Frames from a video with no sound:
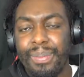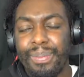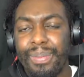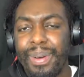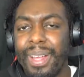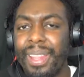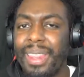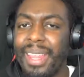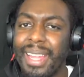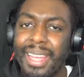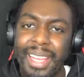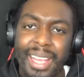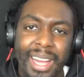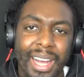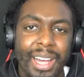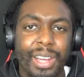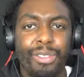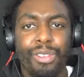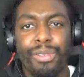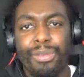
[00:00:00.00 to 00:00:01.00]
But then he
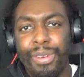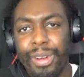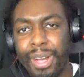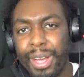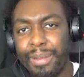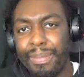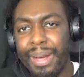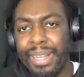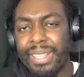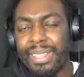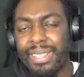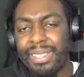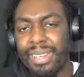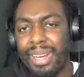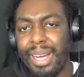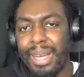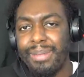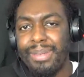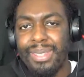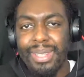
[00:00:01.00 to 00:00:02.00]
kind of reverted back to
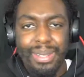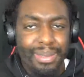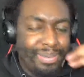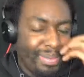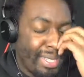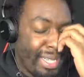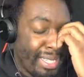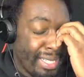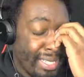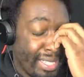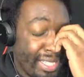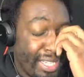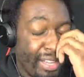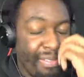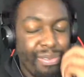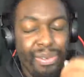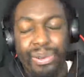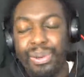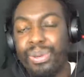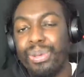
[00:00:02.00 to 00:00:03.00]
type. So it's
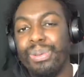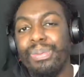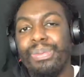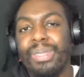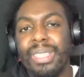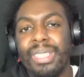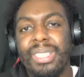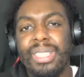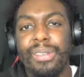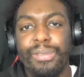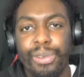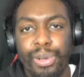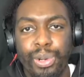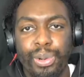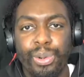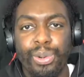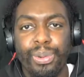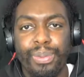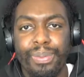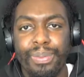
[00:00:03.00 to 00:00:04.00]
difficult. It's
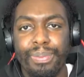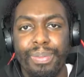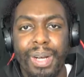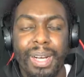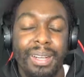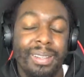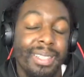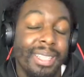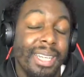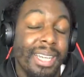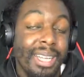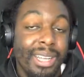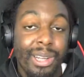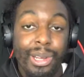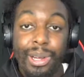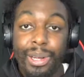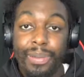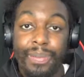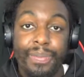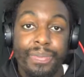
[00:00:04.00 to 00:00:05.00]
difficult. But
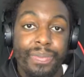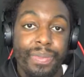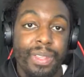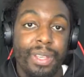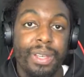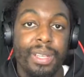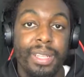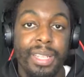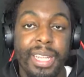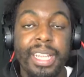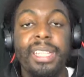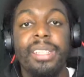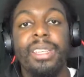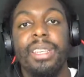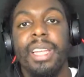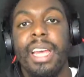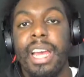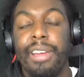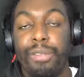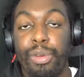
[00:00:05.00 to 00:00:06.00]
look,
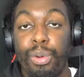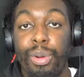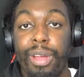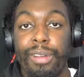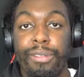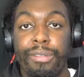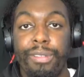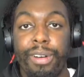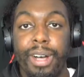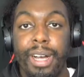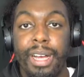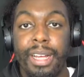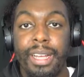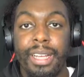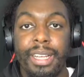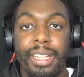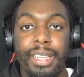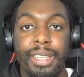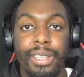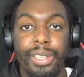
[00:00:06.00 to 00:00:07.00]
decent heavyweight fight.
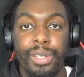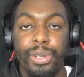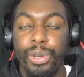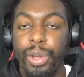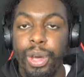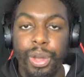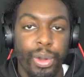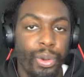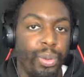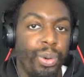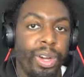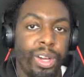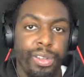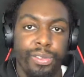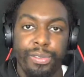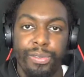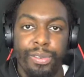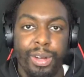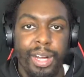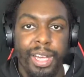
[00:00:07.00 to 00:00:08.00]
Not the
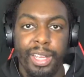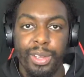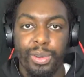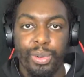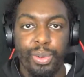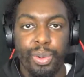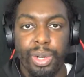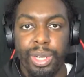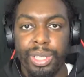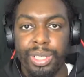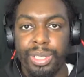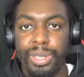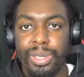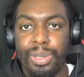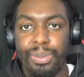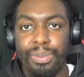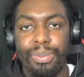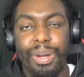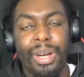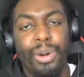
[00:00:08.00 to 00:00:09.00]
worst fight you'll watch,
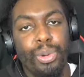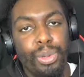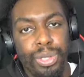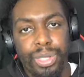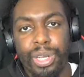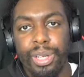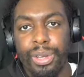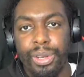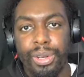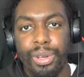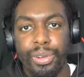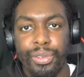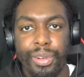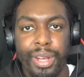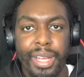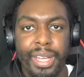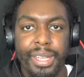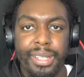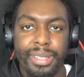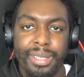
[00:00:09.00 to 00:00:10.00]
but also not the
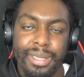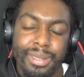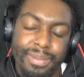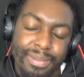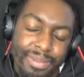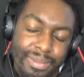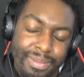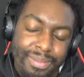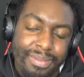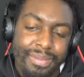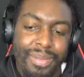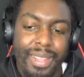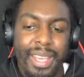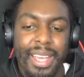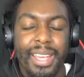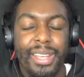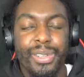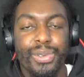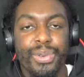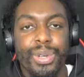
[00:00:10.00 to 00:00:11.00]
greatest.
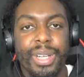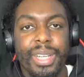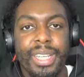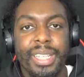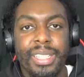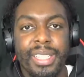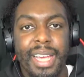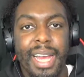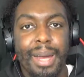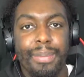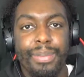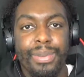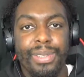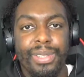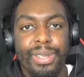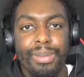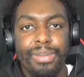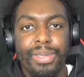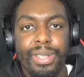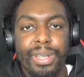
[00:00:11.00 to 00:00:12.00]
It is what it is. It happens
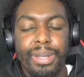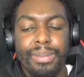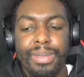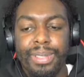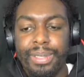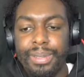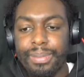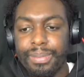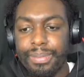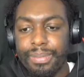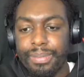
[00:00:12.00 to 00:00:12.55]
sometimes.